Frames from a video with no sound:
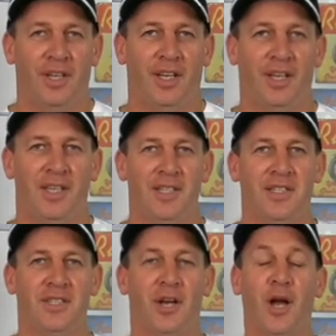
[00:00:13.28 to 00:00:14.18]

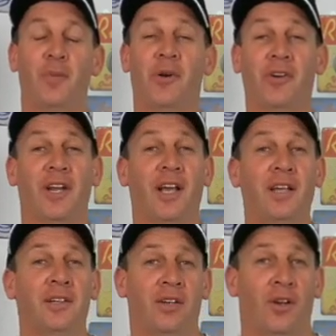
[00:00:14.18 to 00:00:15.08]
And I'm Aaron
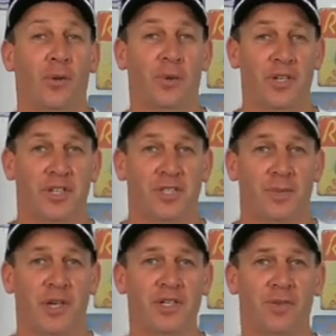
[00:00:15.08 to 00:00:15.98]
Keller, Operations
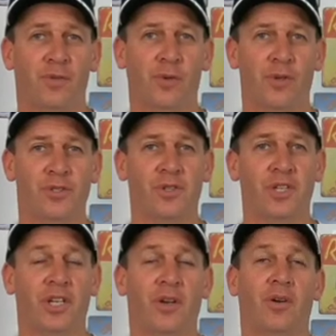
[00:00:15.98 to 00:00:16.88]
Manager for
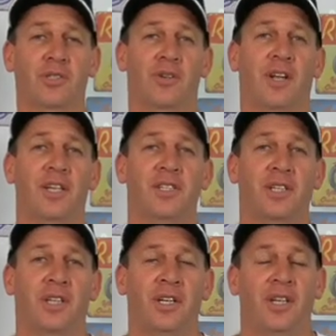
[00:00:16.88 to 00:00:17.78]
Resurgence Gear Australasia.